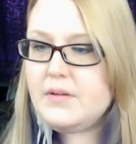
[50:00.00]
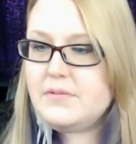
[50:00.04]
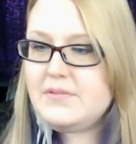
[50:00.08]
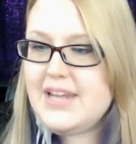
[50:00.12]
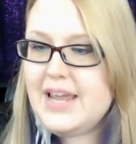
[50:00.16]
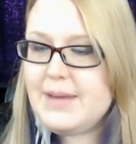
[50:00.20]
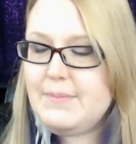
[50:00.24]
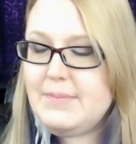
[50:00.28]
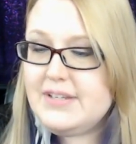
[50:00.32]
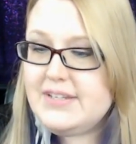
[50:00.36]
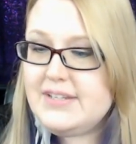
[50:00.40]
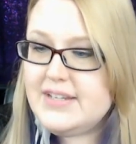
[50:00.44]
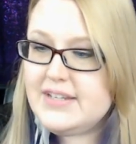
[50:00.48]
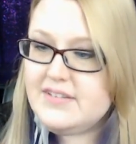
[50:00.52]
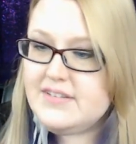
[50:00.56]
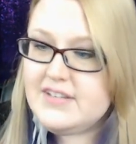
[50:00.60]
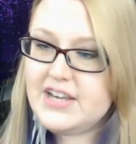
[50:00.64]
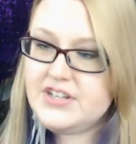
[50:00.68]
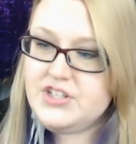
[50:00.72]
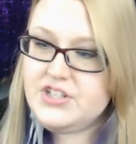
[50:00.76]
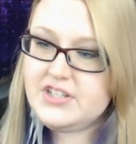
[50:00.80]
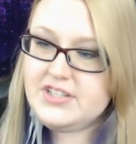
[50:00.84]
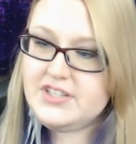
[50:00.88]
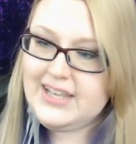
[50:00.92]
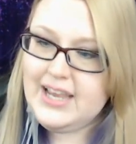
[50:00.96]
Tammy says,
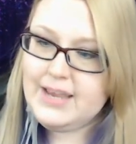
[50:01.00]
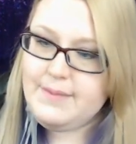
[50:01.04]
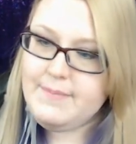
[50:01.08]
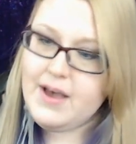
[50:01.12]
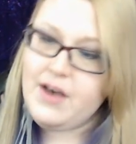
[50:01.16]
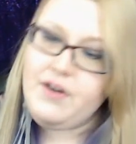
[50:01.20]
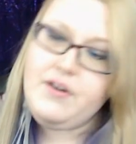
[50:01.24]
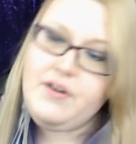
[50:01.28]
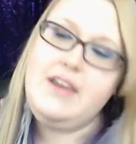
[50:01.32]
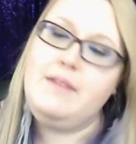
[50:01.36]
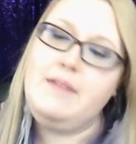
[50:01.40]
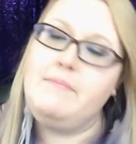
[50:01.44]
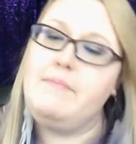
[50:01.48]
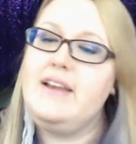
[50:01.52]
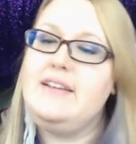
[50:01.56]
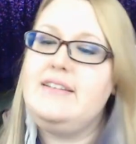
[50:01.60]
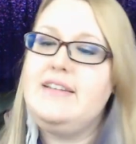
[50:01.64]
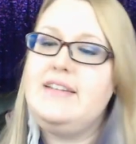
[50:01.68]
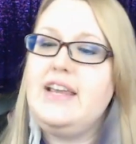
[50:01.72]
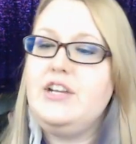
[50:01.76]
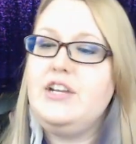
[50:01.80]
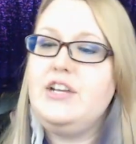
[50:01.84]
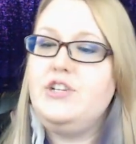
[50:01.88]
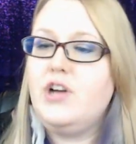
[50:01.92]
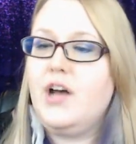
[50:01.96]
I just came out in my
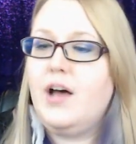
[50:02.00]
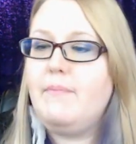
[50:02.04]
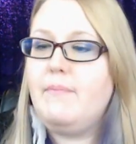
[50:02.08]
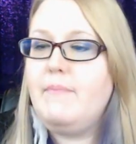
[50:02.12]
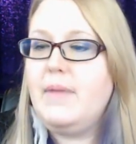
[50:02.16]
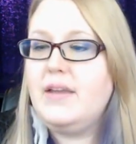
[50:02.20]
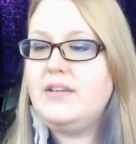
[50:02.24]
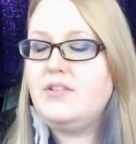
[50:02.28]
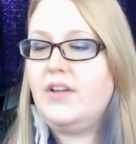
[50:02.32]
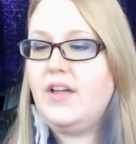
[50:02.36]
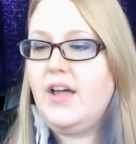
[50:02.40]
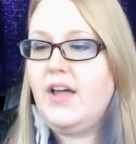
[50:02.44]
day job, mental